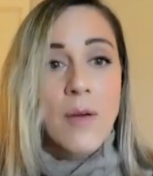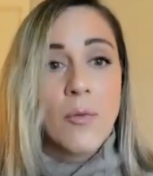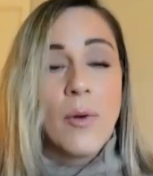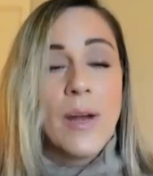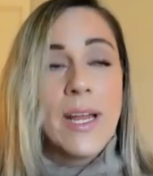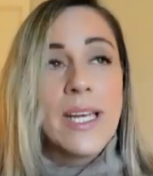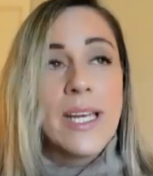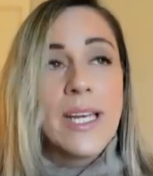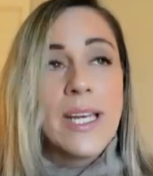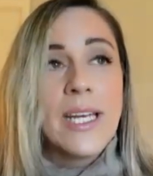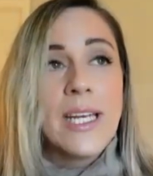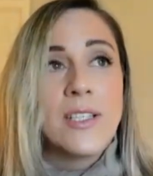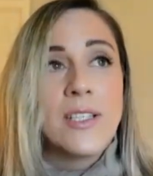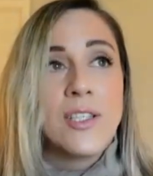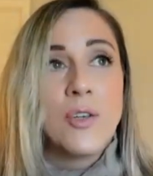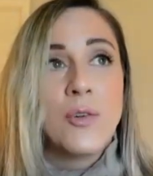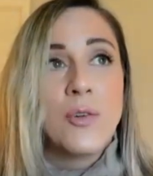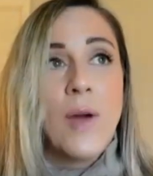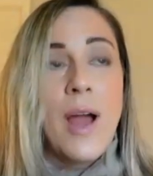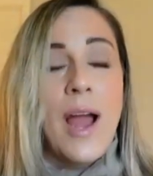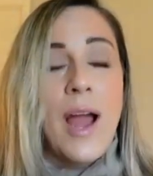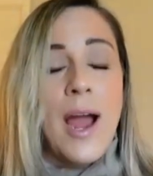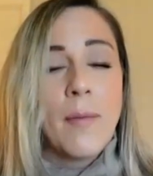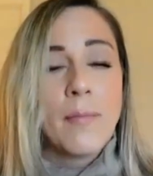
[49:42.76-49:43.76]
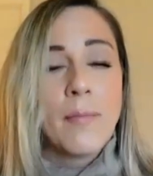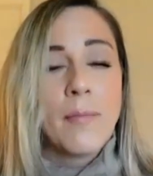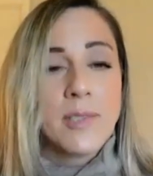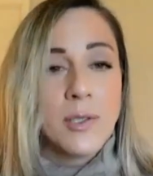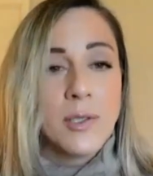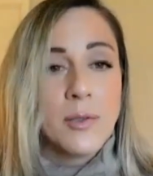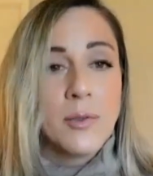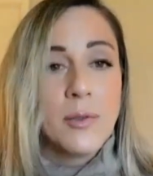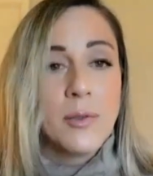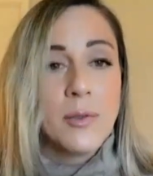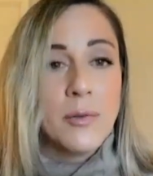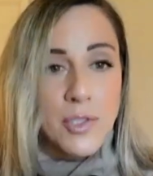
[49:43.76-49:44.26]
I went into
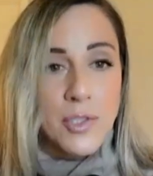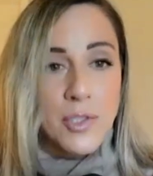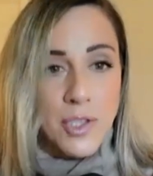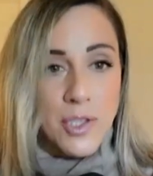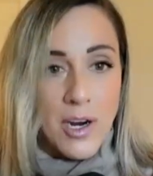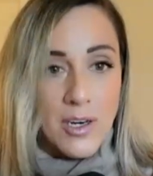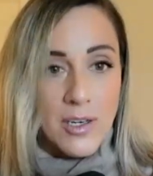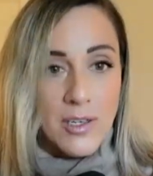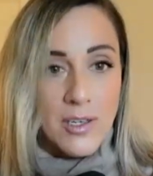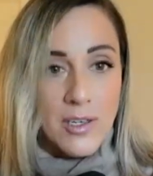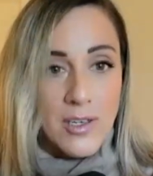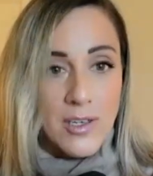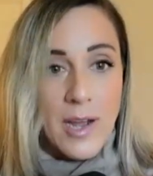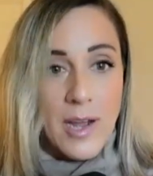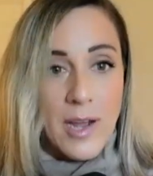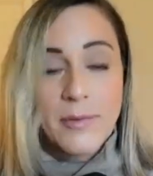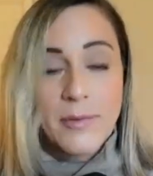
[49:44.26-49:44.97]
absolute shock.